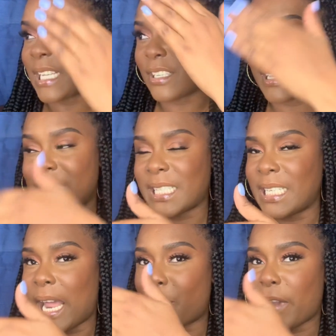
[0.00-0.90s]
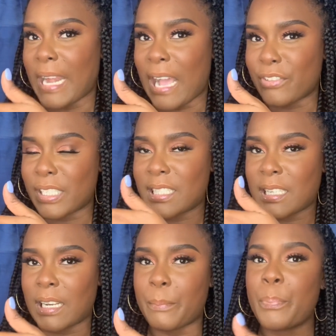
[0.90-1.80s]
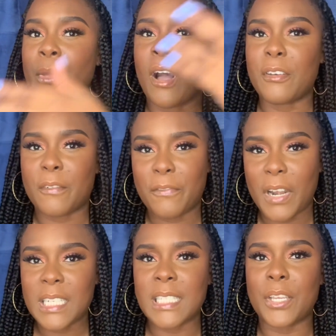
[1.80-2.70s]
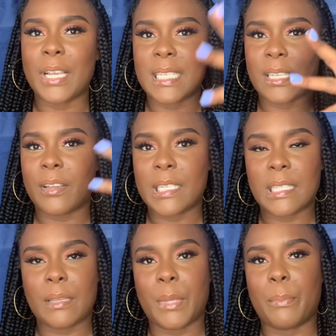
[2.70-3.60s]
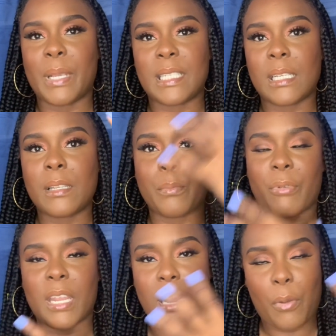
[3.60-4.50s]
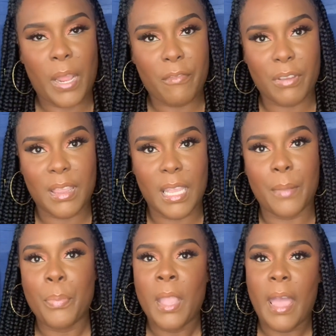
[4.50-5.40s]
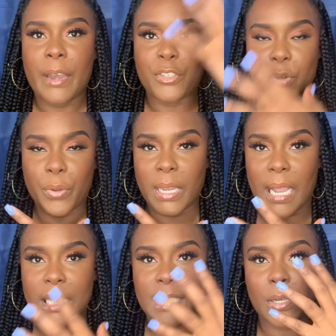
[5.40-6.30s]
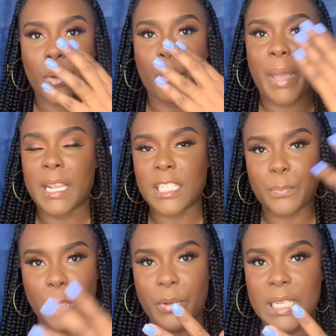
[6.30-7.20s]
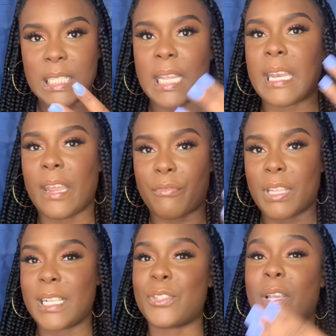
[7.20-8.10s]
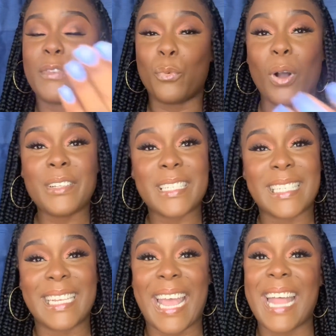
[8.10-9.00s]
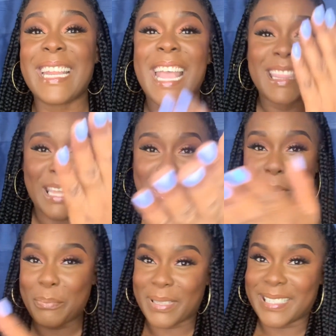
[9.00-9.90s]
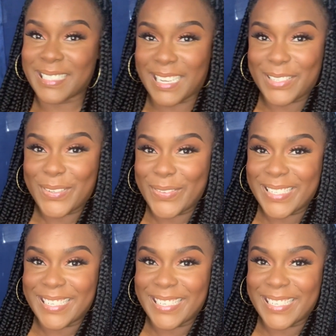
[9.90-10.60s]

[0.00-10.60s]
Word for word: are going to see that right after this clip on the first day you guys are going to see me basically break down everything and show you guys you know my experience and everything so if you want to see that then please stay tuned